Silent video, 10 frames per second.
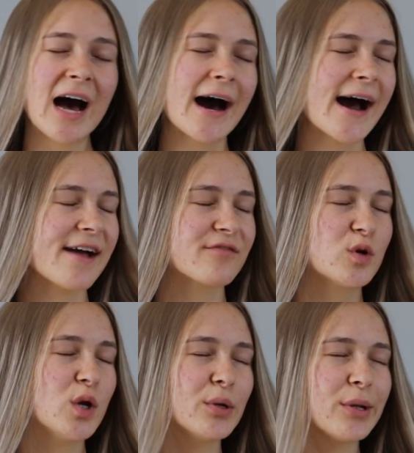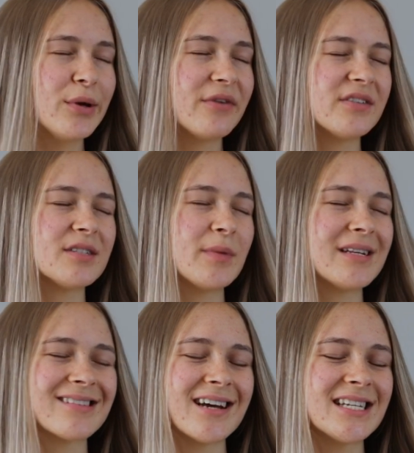I have no clue if it's
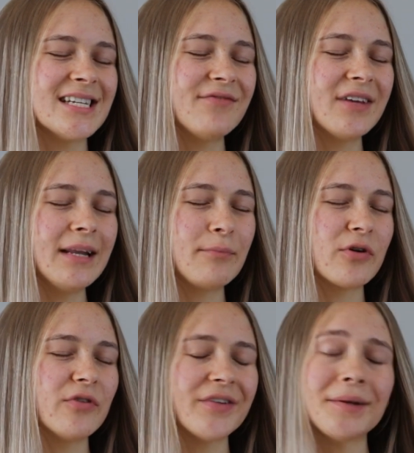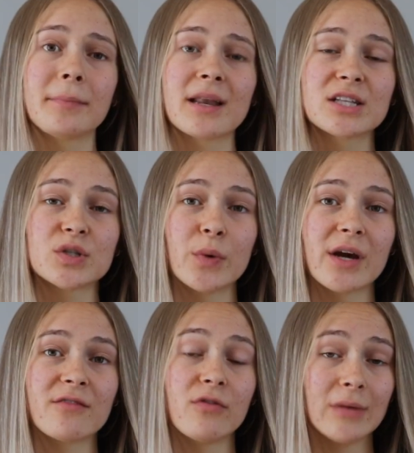been scientifically proven, but it's
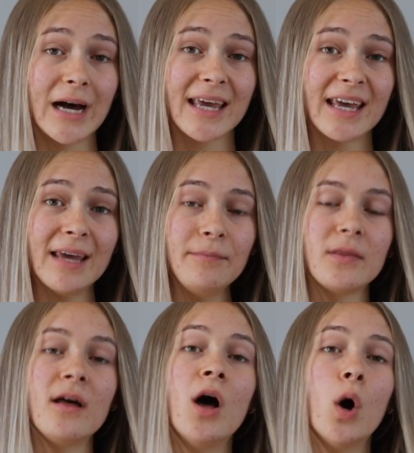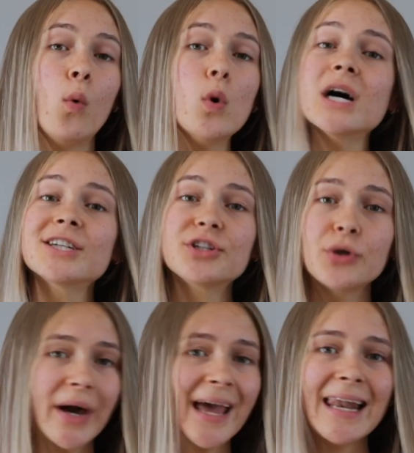worked for my hair. Wash
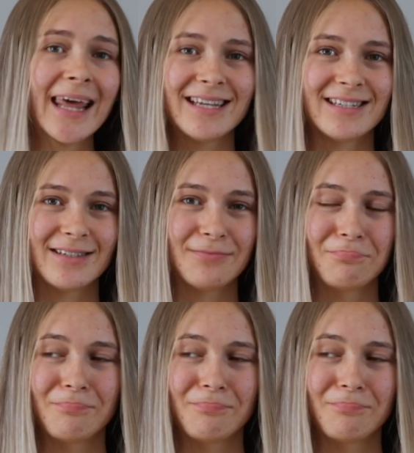your hair less.